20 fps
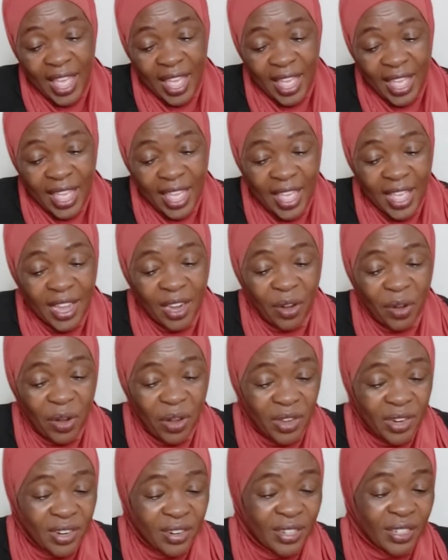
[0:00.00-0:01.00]
He
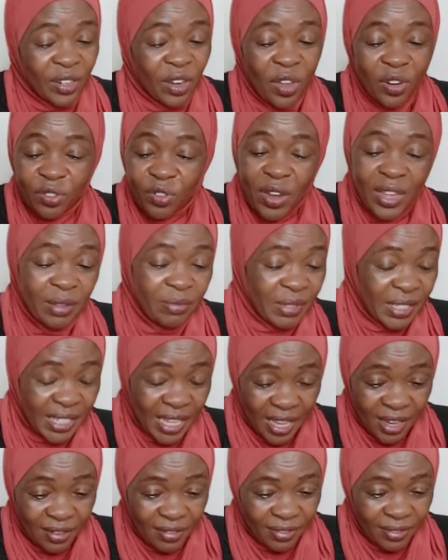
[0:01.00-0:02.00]
couldn't control
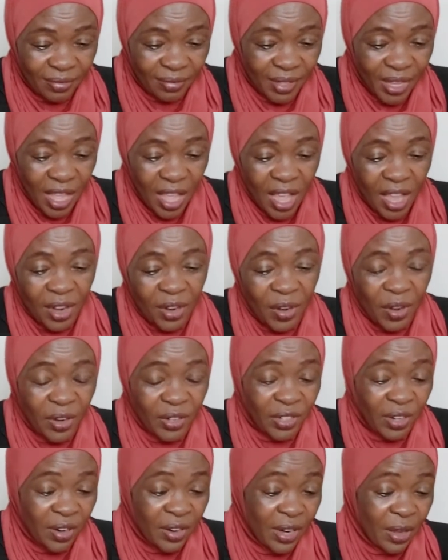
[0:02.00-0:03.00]
himself.
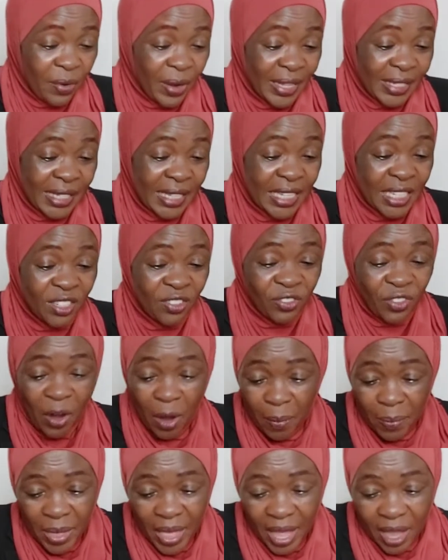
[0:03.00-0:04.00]
Not only was his
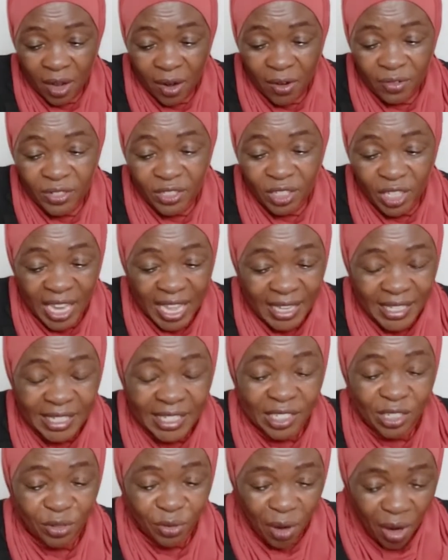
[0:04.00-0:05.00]
phobia of snakes
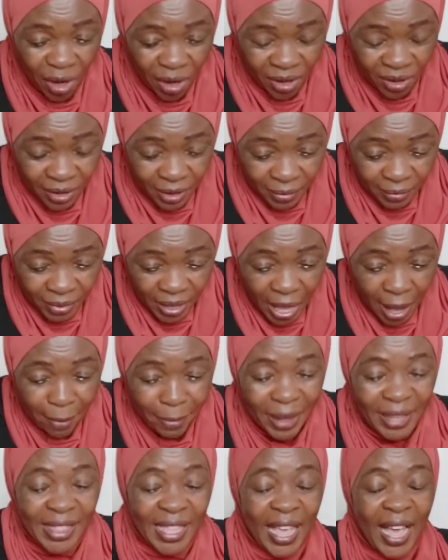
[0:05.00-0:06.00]
strong,
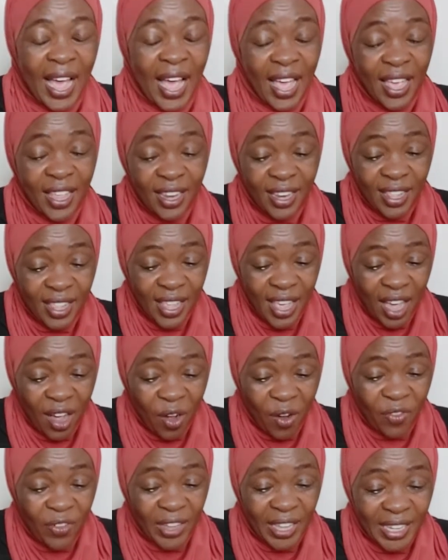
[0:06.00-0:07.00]
but the idea
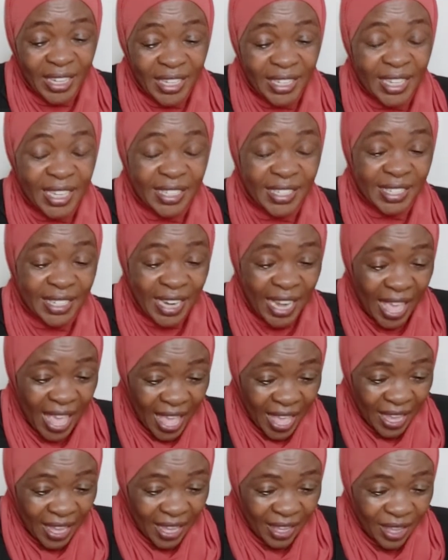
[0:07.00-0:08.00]
of eating a
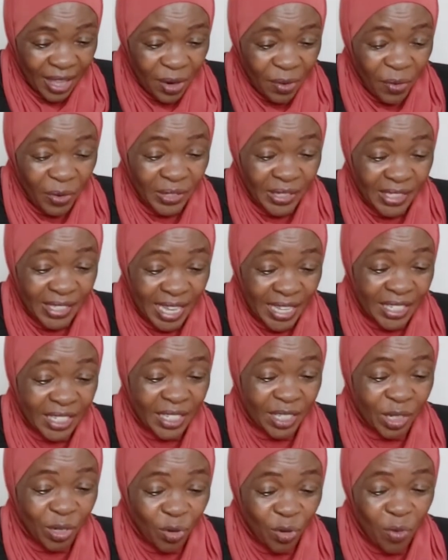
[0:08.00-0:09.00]
snake was
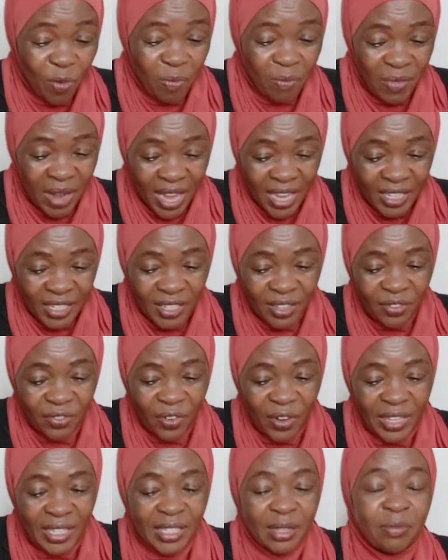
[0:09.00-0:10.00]
just too much
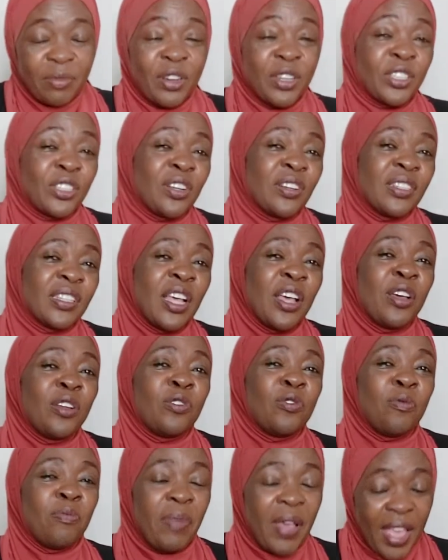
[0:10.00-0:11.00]
for his emotions
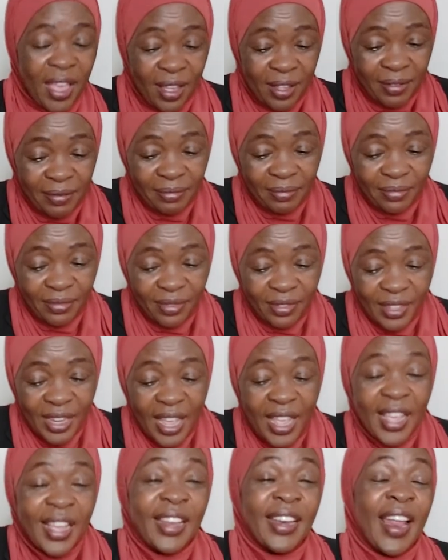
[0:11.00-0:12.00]
to bear.
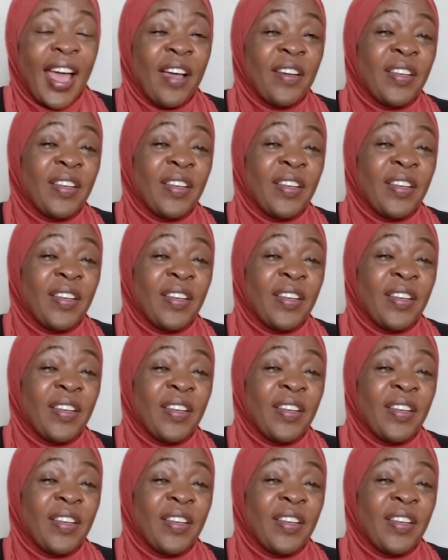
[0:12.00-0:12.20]
Now